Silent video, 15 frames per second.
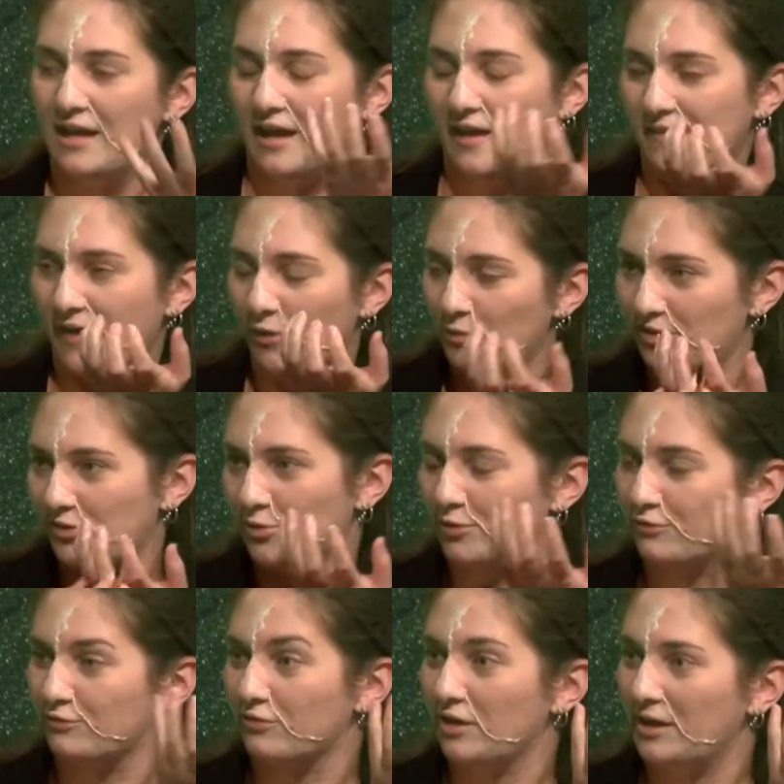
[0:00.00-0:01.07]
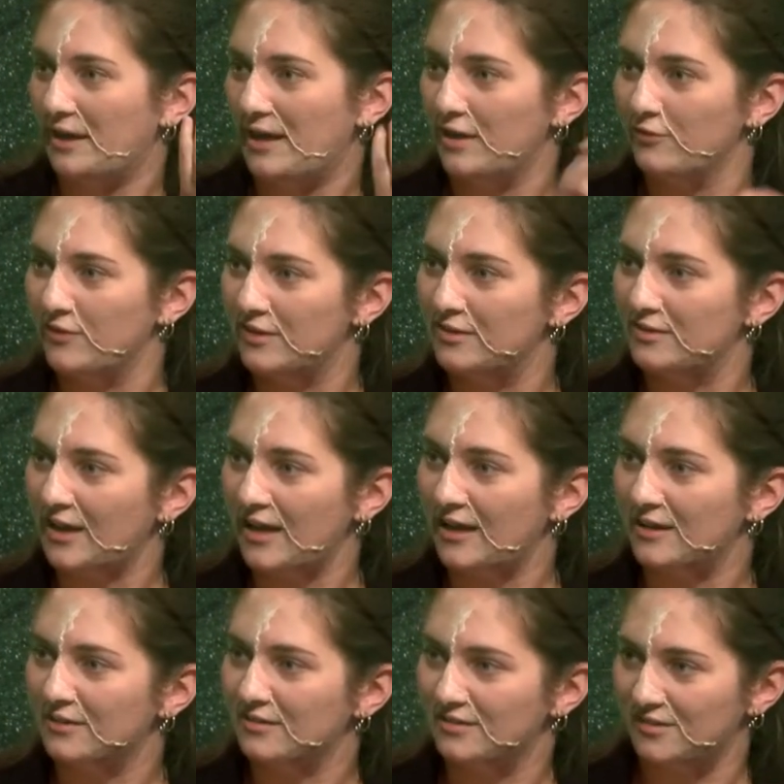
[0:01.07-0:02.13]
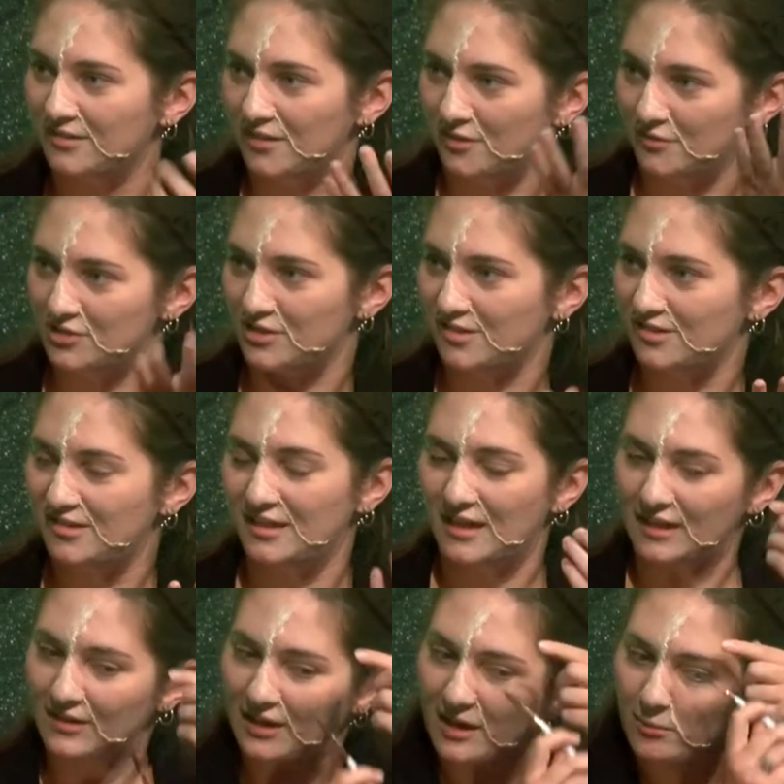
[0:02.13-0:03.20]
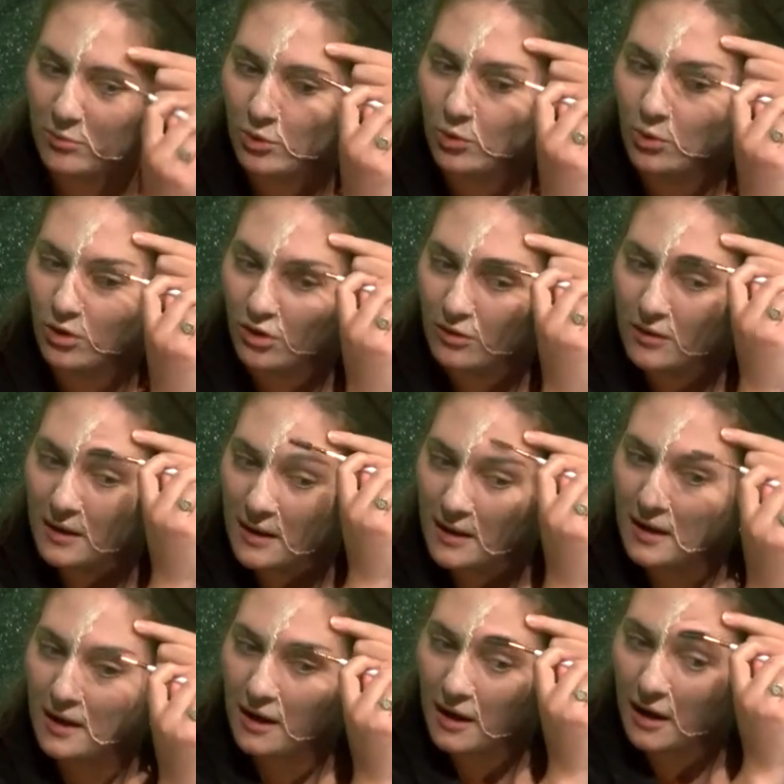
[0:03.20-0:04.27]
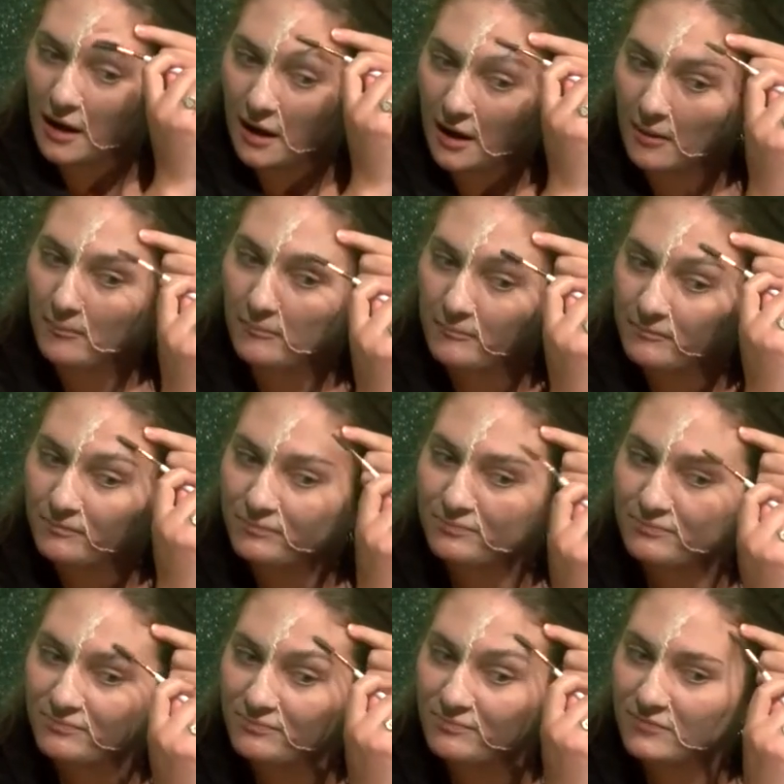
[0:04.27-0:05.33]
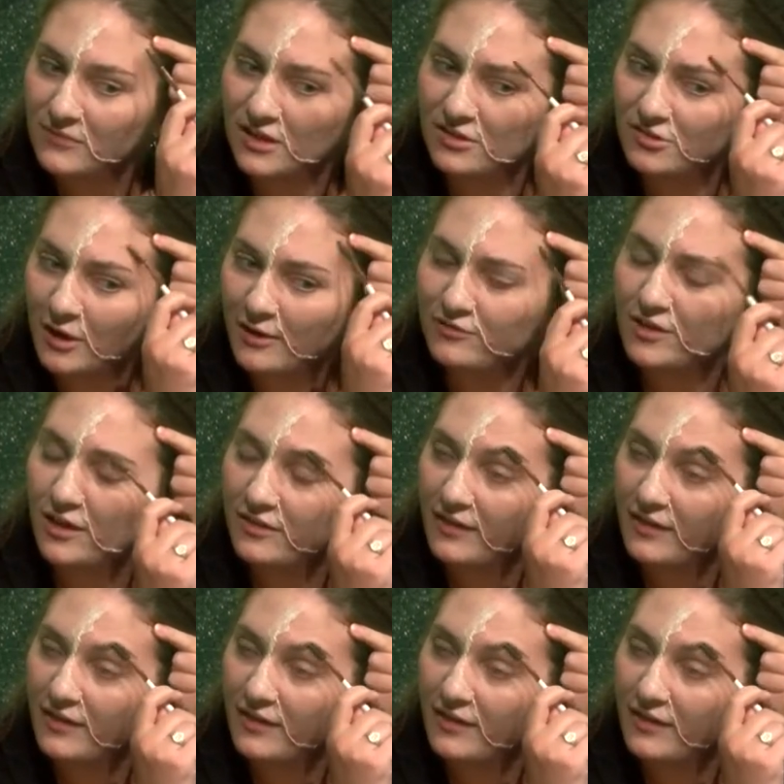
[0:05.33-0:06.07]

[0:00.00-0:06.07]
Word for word: and that would sort of run out of his hands instead of just sitting like a pool. Um, so I've done